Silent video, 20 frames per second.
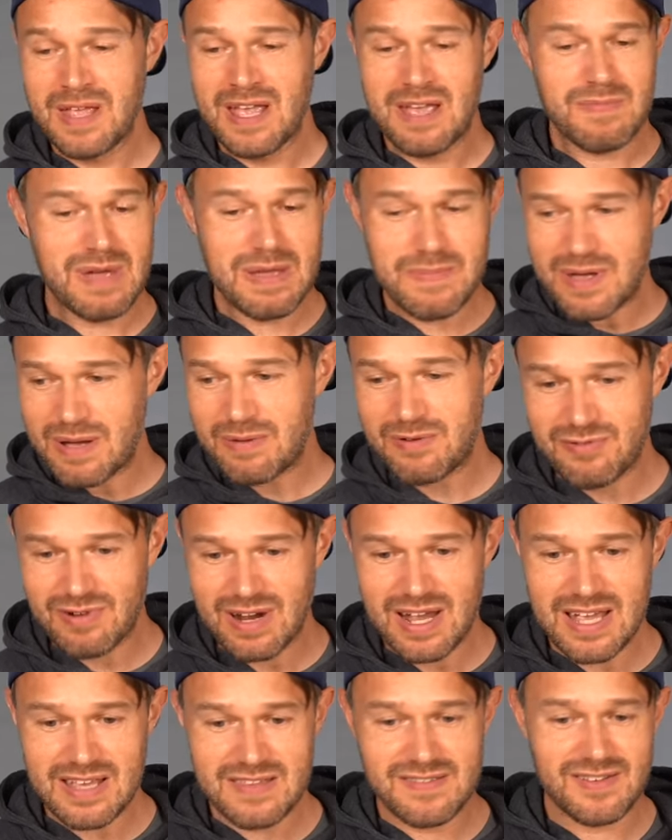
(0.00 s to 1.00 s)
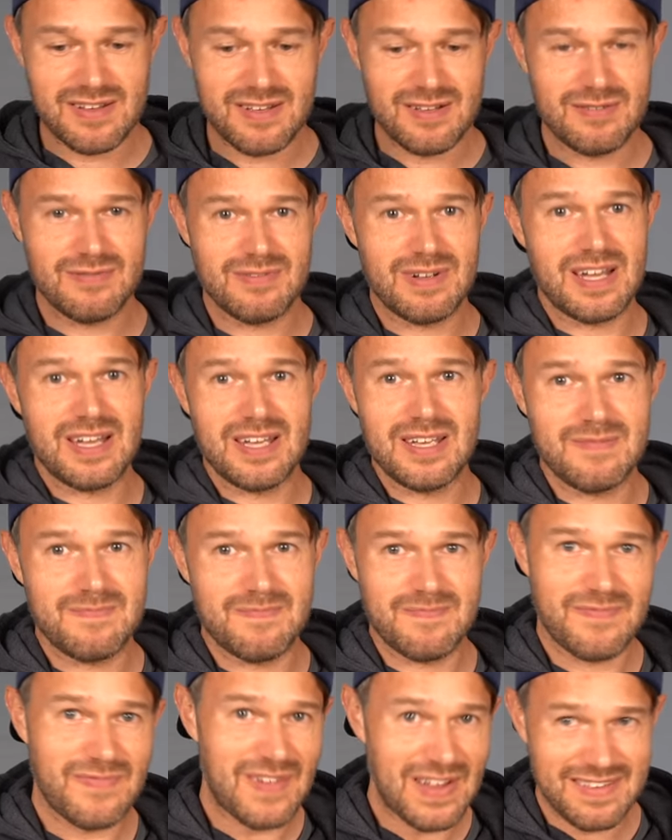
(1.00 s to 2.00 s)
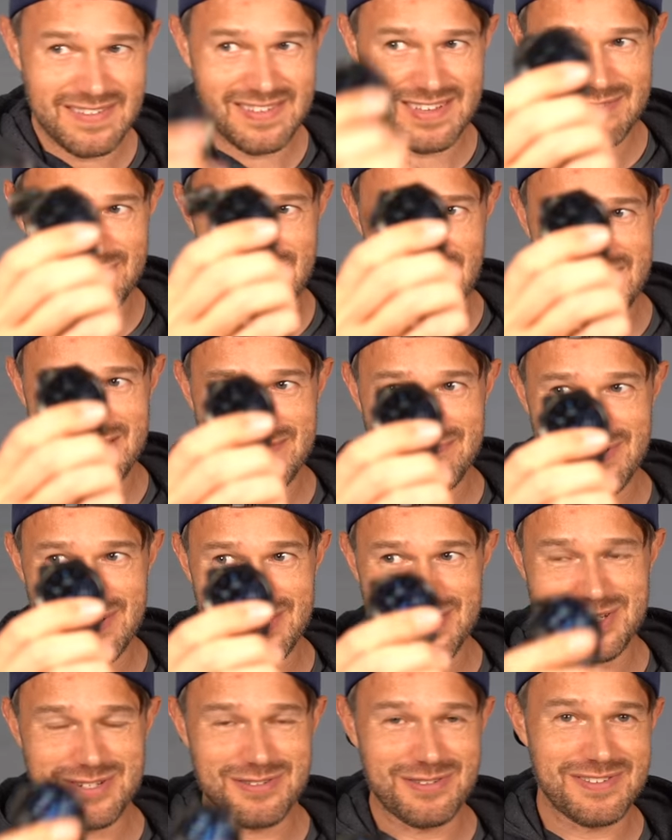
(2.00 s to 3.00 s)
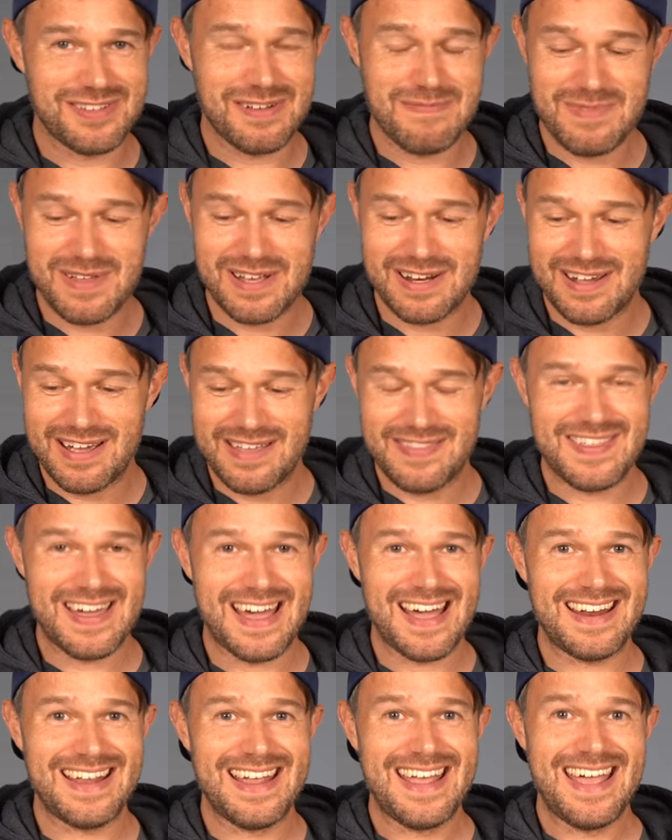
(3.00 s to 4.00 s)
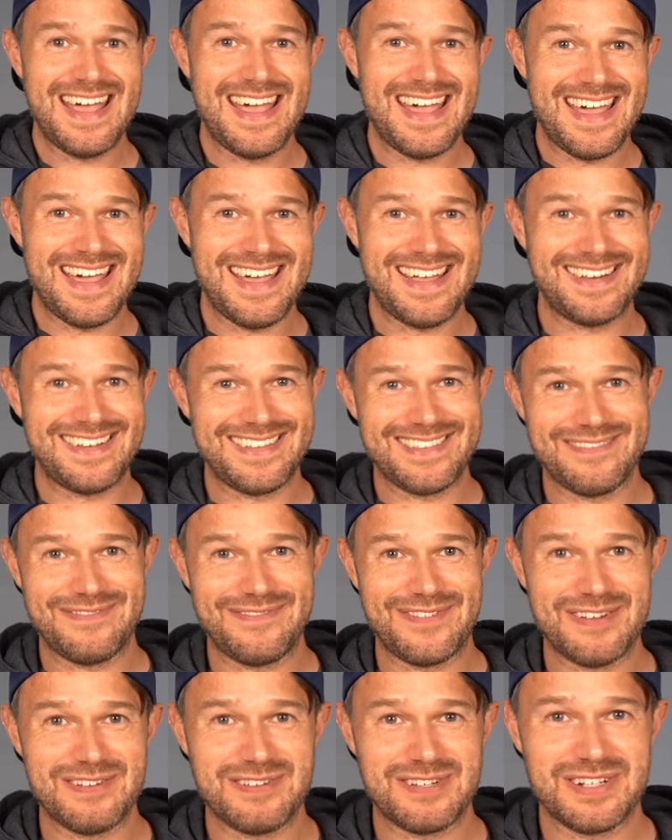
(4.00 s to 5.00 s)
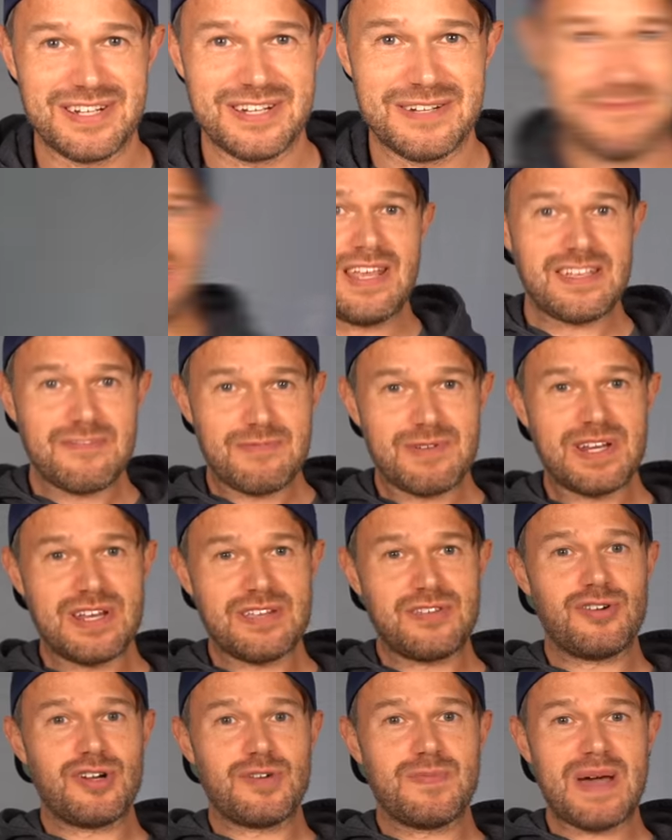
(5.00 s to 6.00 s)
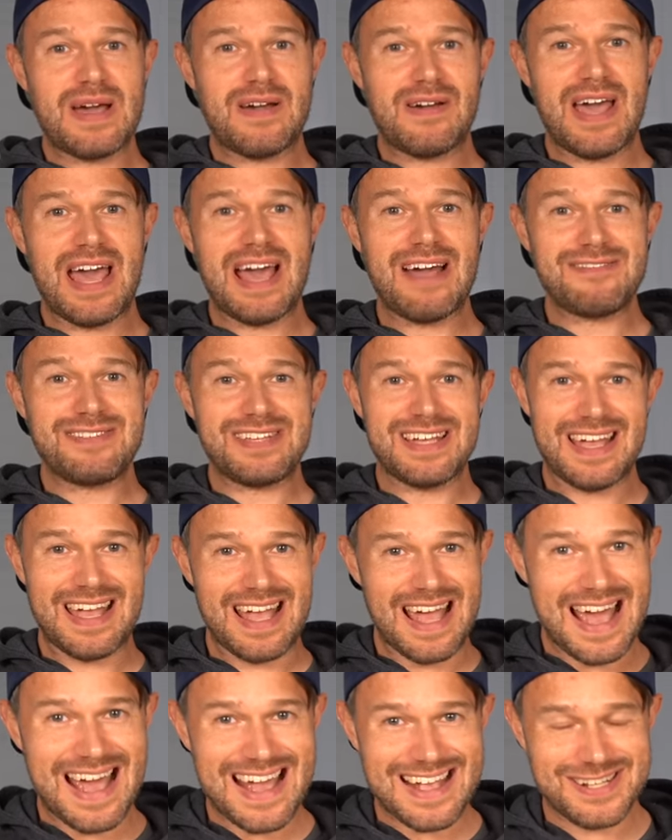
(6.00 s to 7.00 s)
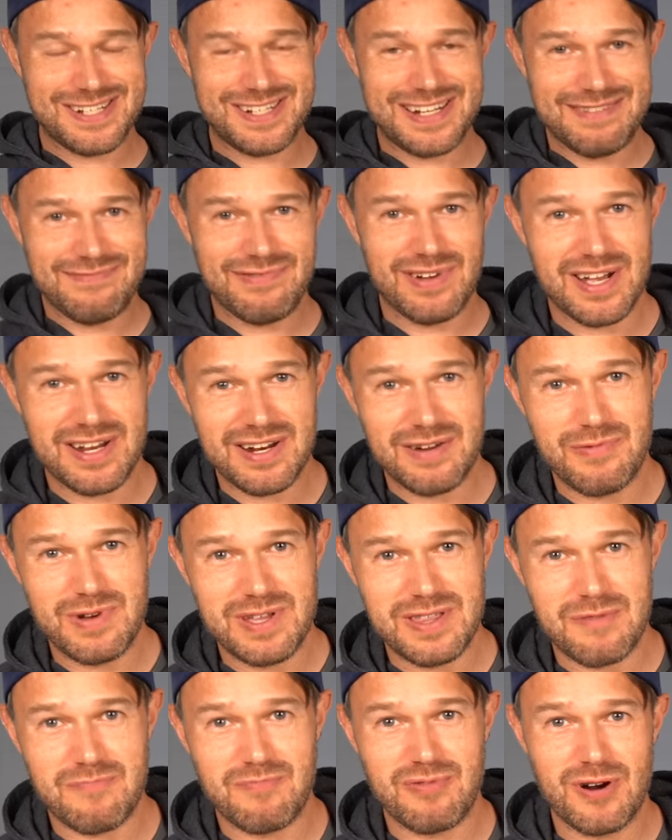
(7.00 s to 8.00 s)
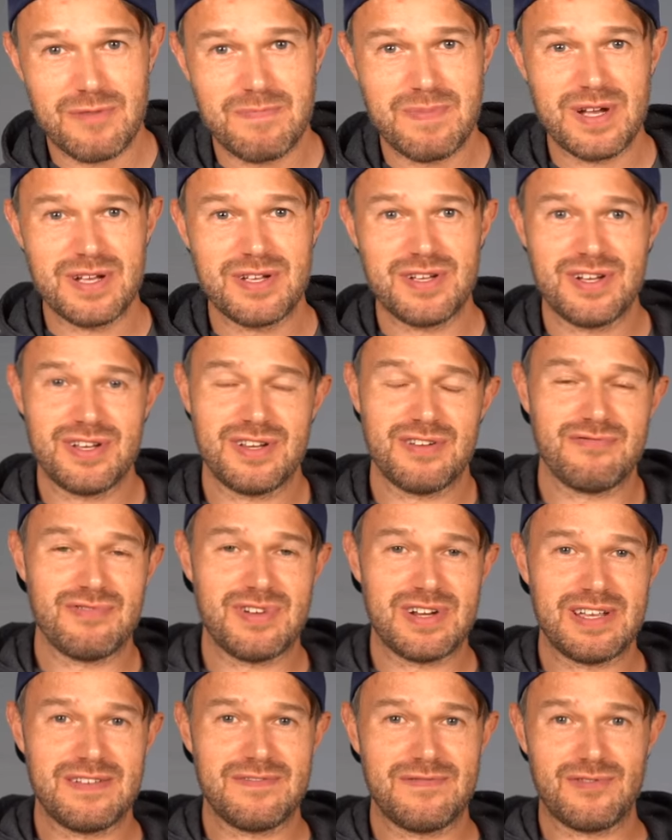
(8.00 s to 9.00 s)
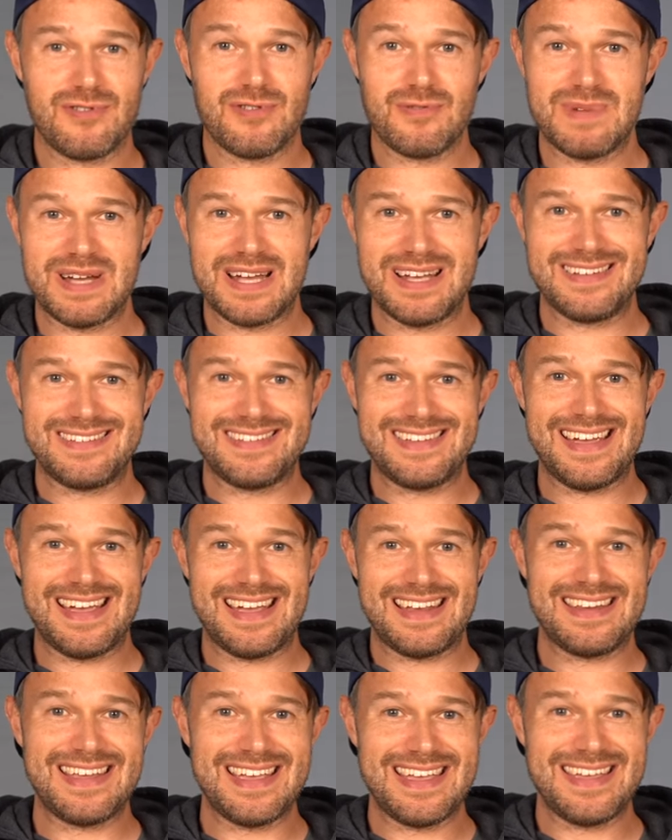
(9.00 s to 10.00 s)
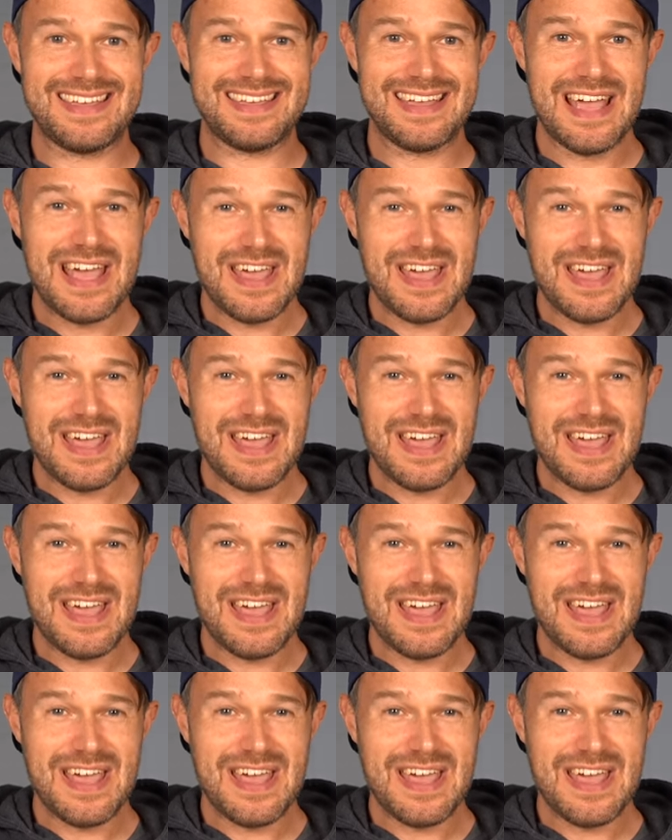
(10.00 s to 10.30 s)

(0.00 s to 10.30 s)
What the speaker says: Maybe upgrade to a fancy running watch or something like that in the future. Next, we're going to talk about how to actually run with proper good running form and technique.